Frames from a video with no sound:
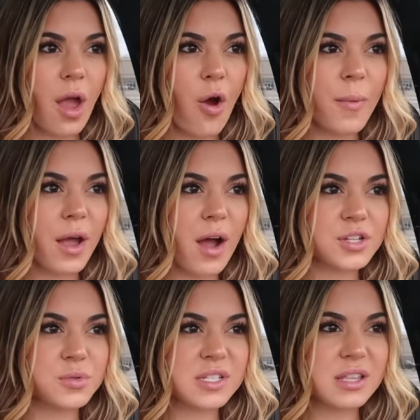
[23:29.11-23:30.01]
Oh my
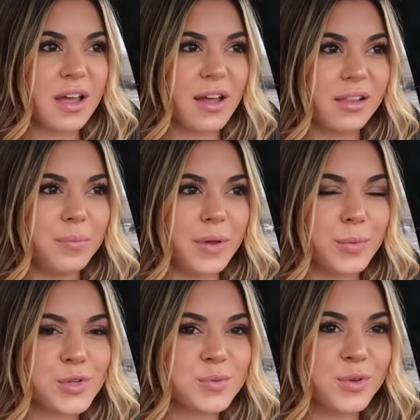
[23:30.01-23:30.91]
gosh, was it the Hailey
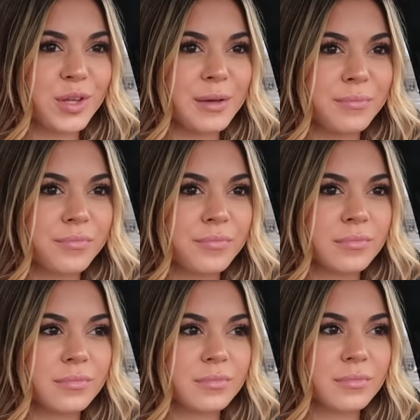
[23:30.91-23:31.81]
Bieber
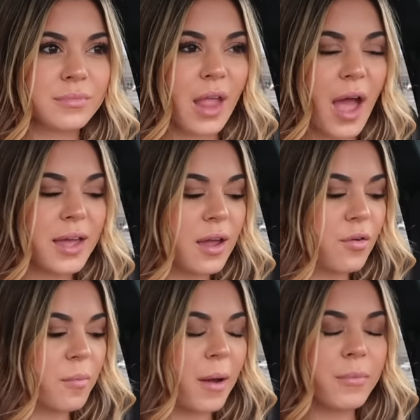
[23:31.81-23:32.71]
smoothie? I
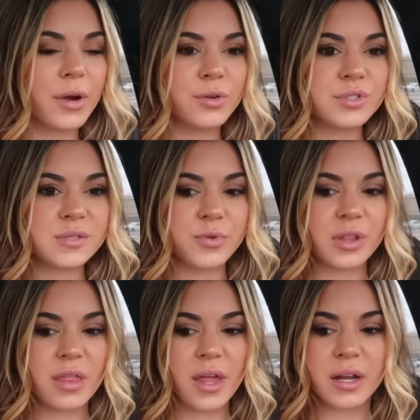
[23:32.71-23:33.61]
can't remember whose
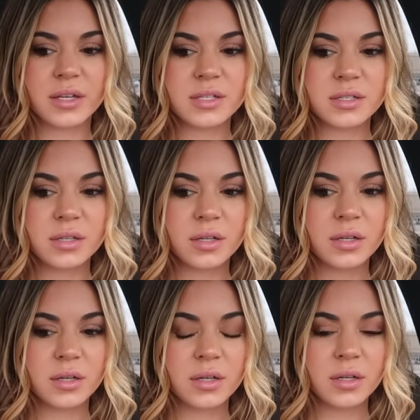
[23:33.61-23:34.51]
smoothie that is.
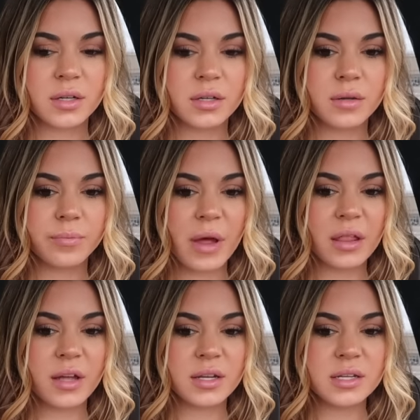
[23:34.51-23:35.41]

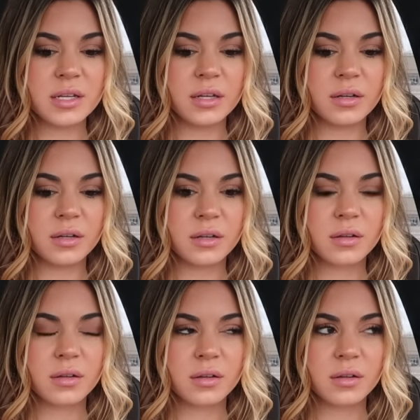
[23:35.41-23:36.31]
Bella Hadid.
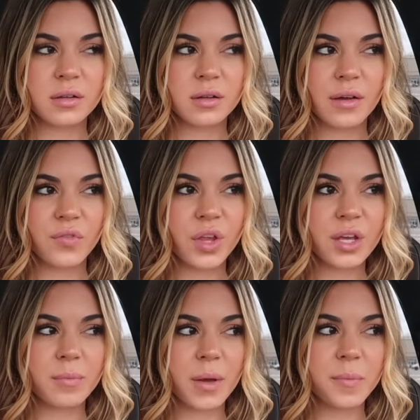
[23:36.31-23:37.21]
I feel
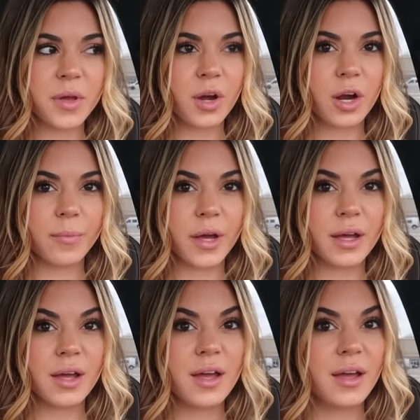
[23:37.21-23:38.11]
like it might be her,
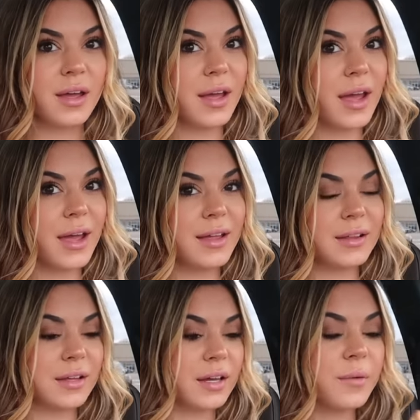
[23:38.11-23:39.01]
but
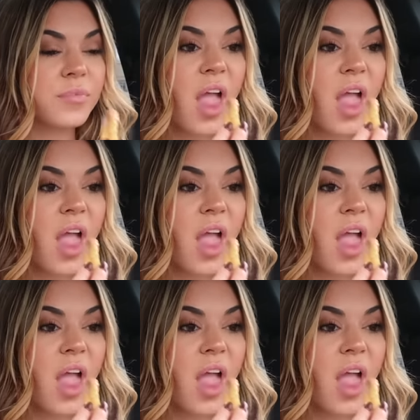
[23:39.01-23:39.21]
Hailey.